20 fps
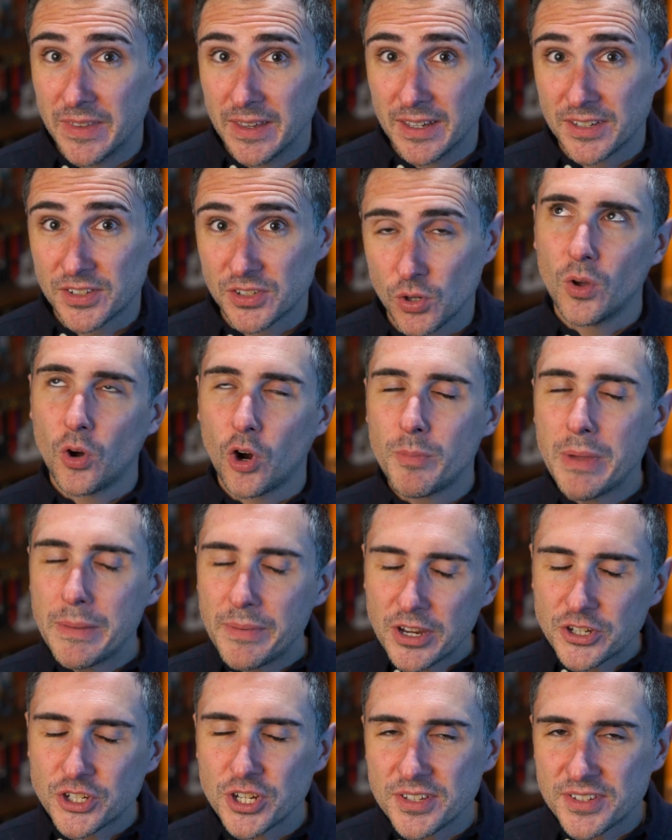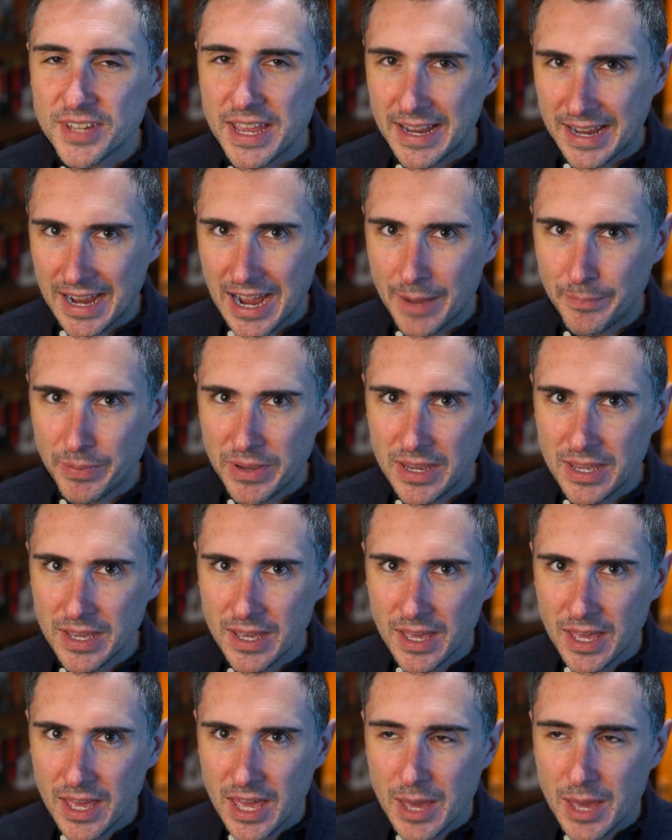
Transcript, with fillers: this, or maybe I shouldn't say copy,